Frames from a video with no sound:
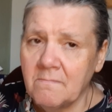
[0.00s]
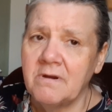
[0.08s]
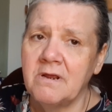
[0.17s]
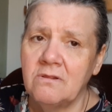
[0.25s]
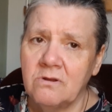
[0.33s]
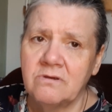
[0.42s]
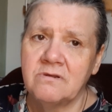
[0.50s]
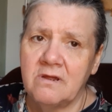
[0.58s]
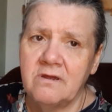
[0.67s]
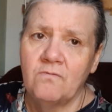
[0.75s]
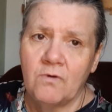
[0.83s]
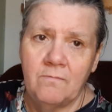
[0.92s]
but it looks
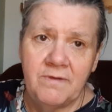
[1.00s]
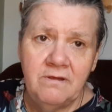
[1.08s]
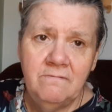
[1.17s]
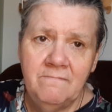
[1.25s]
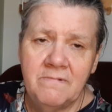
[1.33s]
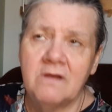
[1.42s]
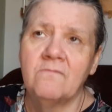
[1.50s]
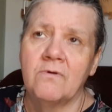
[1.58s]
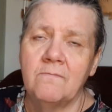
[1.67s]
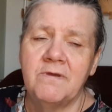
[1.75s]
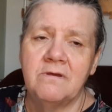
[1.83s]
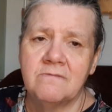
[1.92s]
like ruby, and
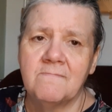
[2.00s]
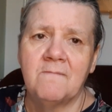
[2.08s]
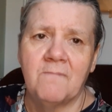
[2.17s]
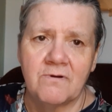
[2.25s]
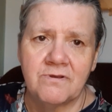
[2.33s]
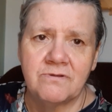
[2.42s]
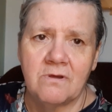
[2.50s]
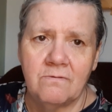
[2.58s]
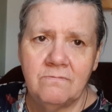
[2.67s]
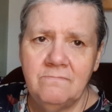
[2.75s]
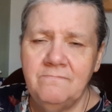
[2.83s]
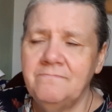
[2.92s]
ruby is my
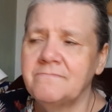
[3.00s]
birthstone.